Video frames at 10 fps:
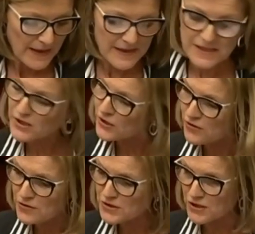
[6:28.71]
It's a
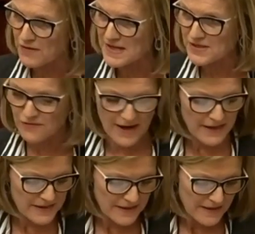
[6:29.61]
huge arrest
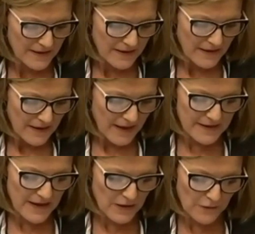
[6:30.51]
rate,
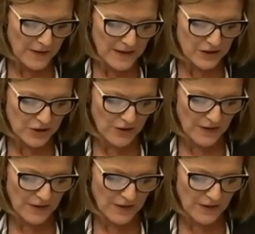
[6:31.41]
and yet the figures show